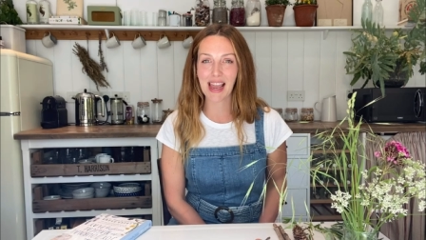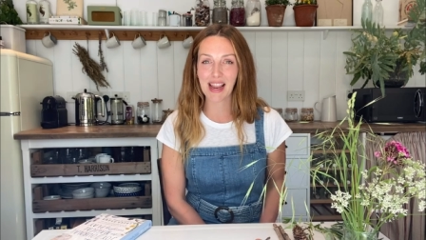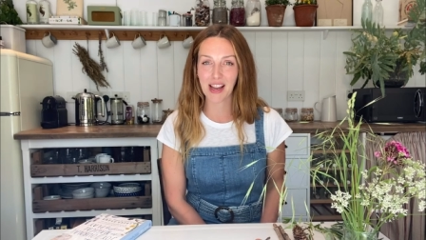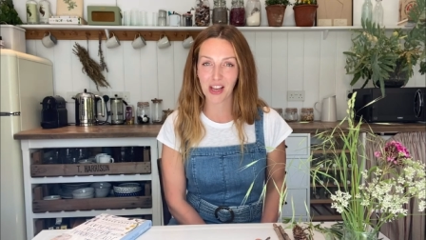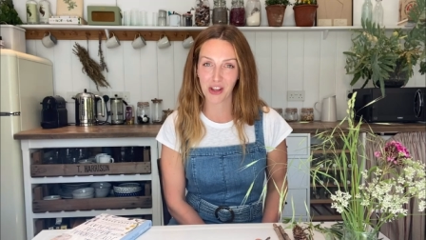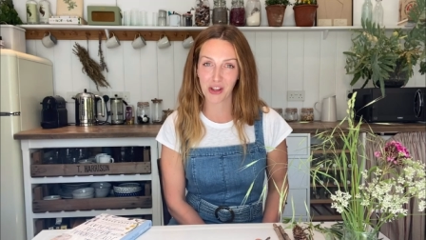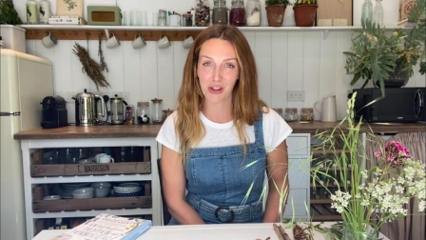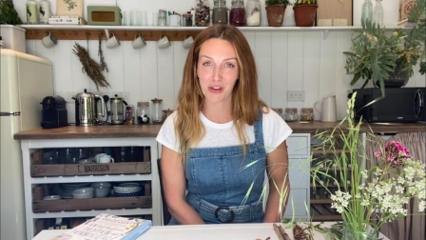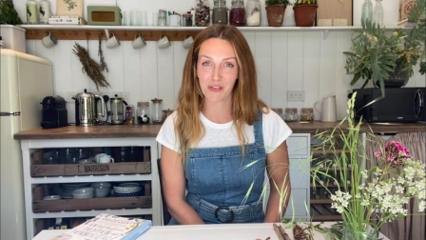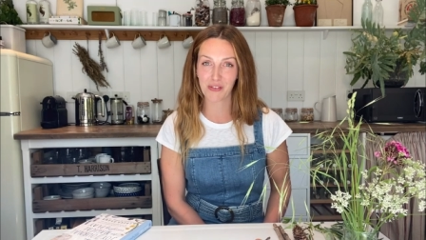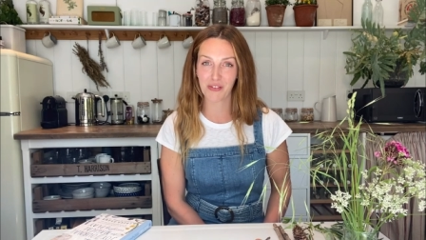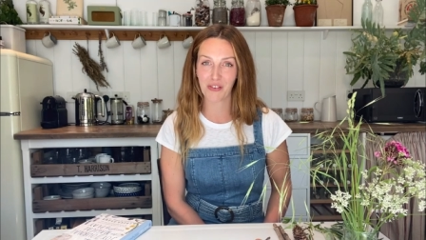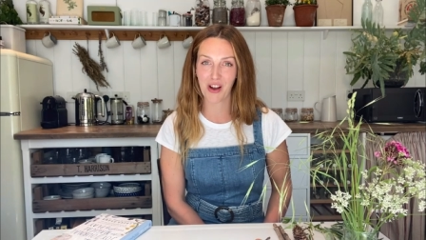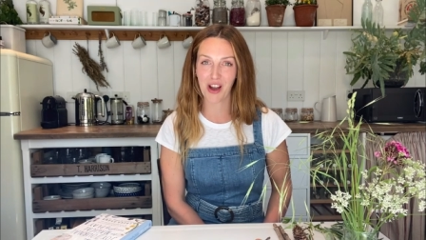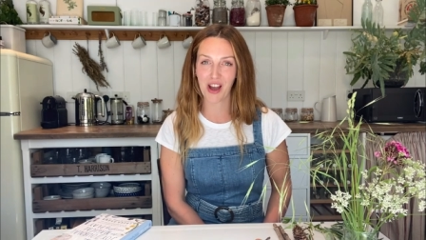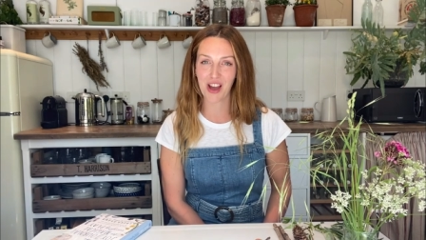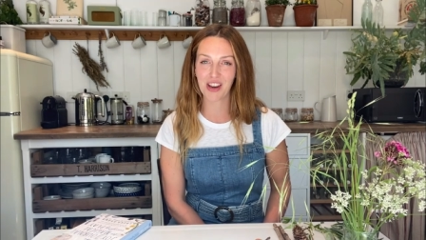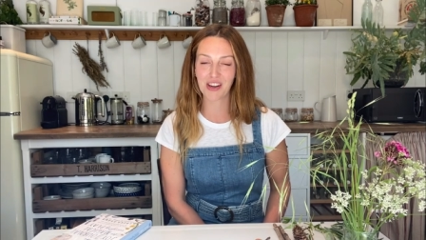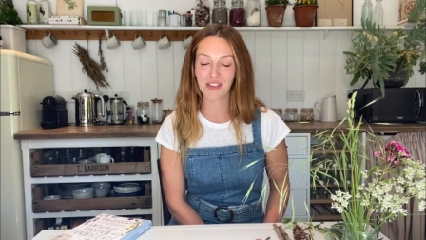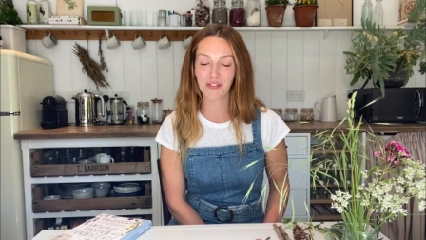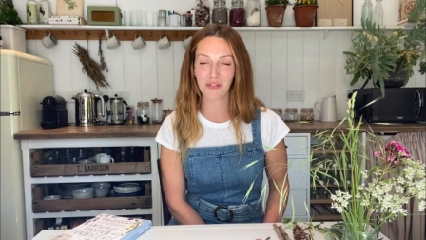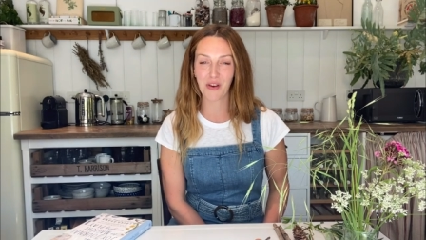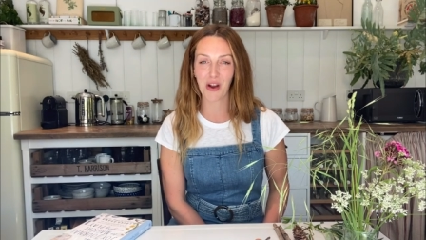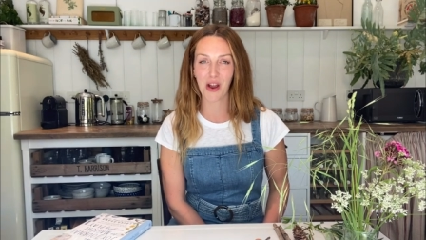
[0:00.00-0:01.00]
Thank you,
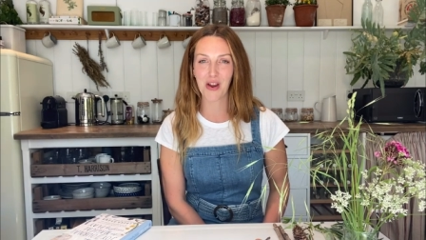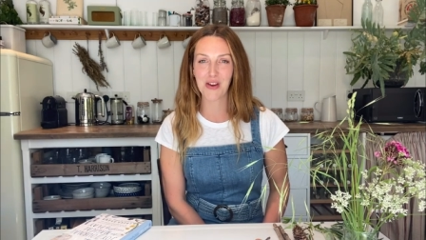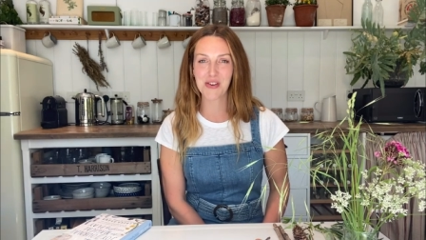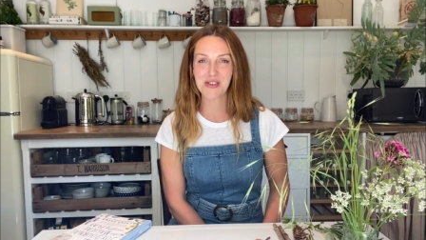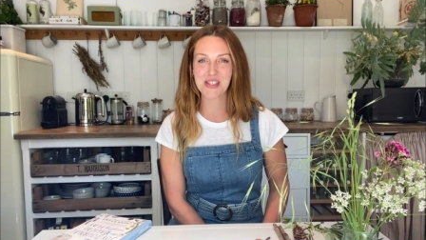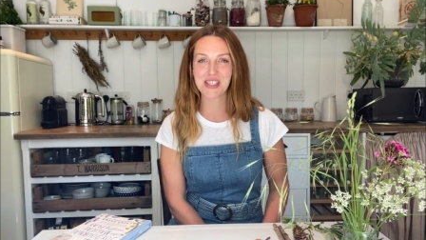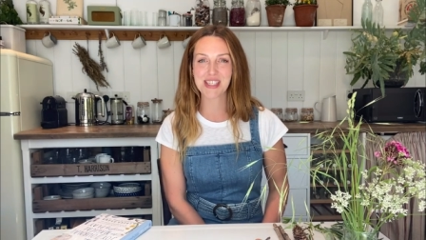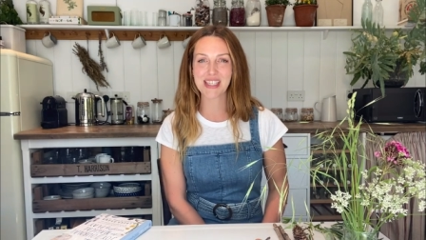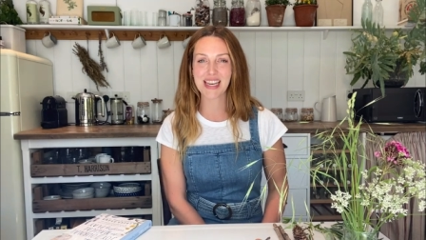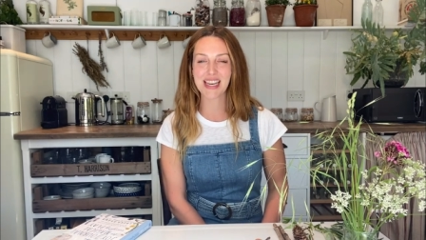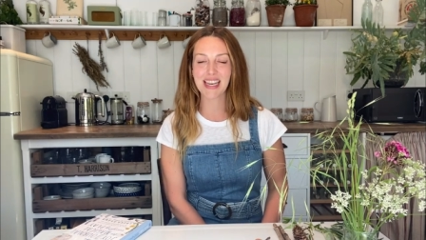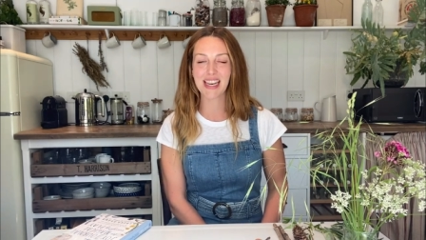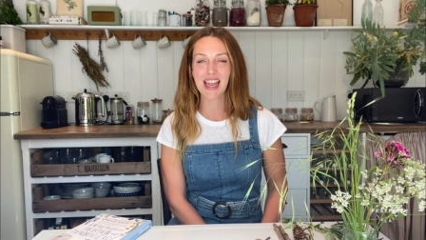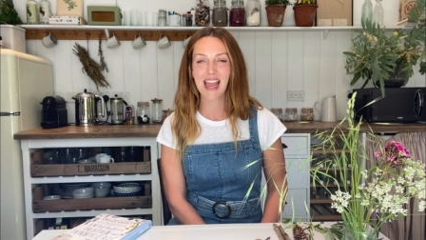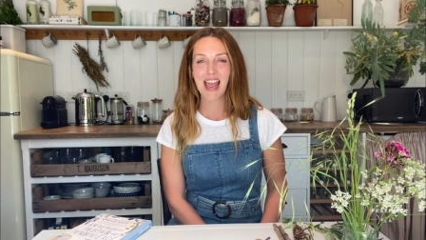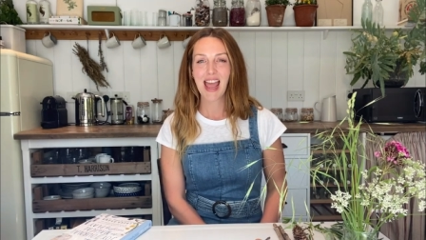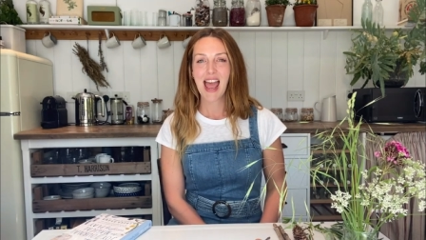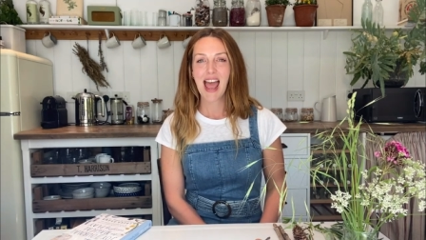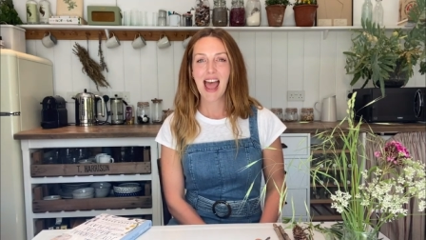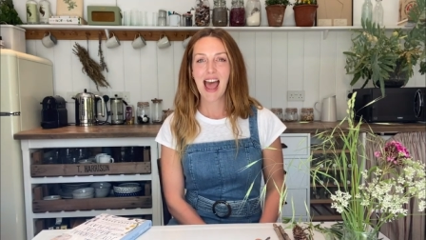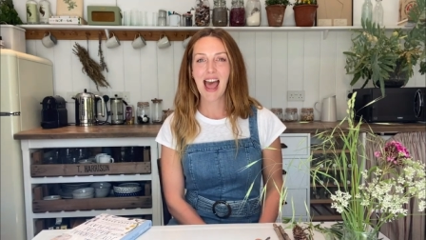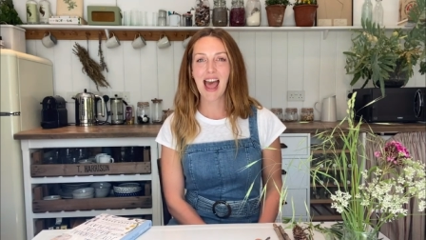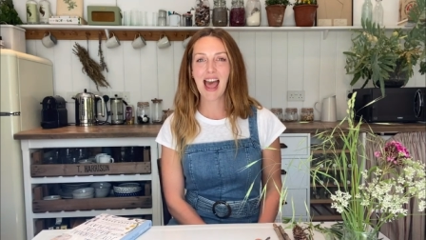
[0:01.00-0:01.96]
Fearne, for hosting